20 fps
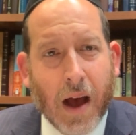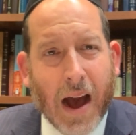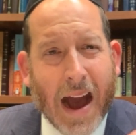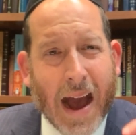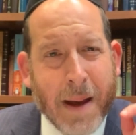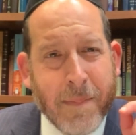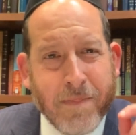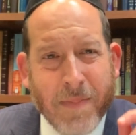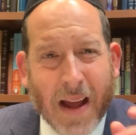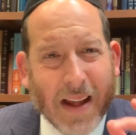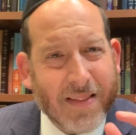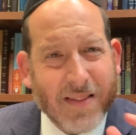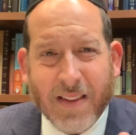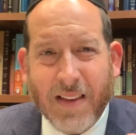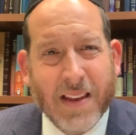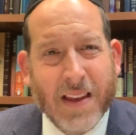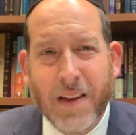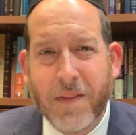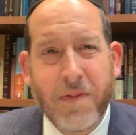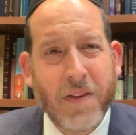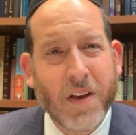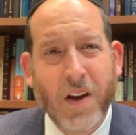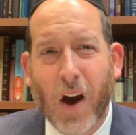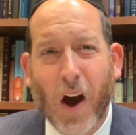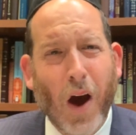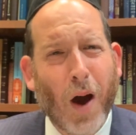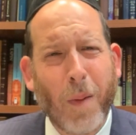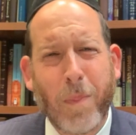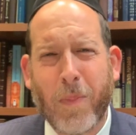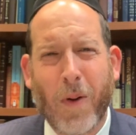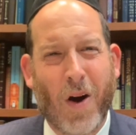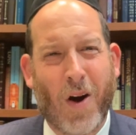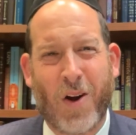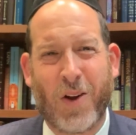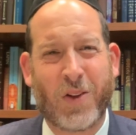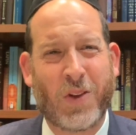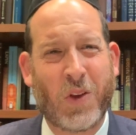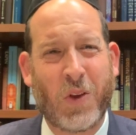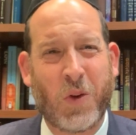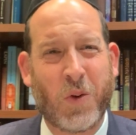I'm not giving up
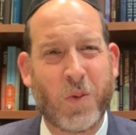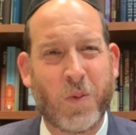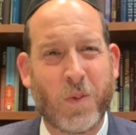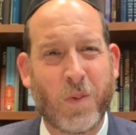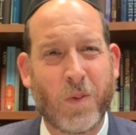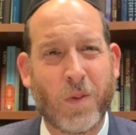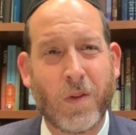on you.